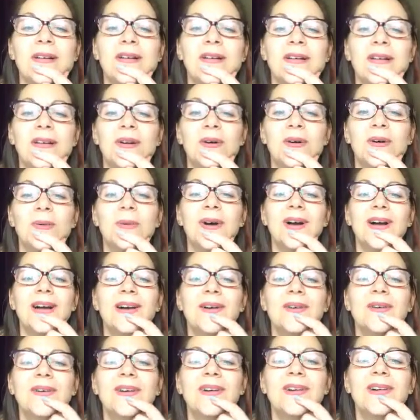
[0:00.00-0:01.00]
Oh
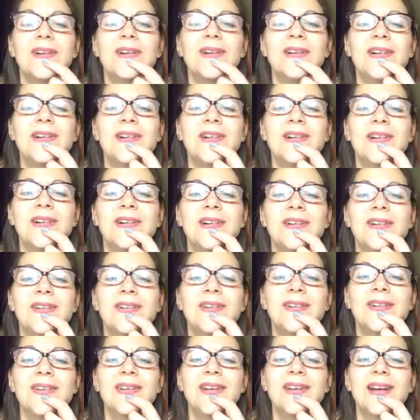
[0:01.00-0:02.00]
wow.
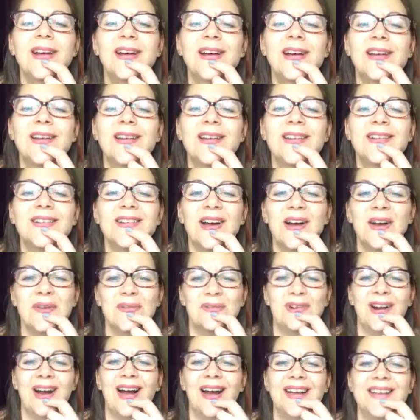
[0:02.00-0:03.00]
Okay. Oh
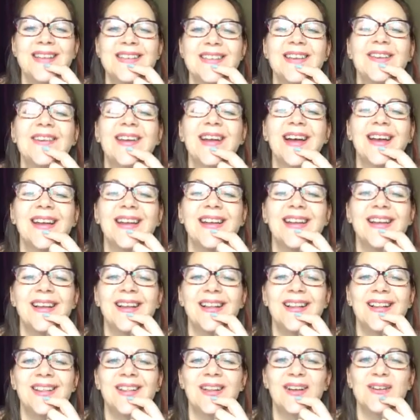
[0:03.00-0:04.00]
right. Okay.
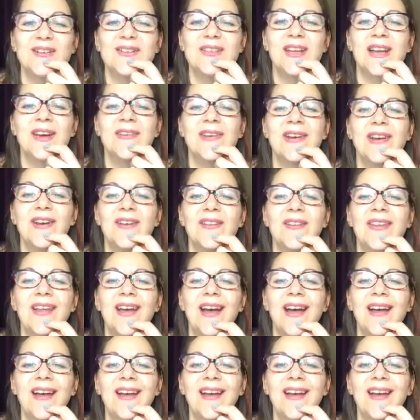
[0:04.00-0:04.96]
Lots going on there.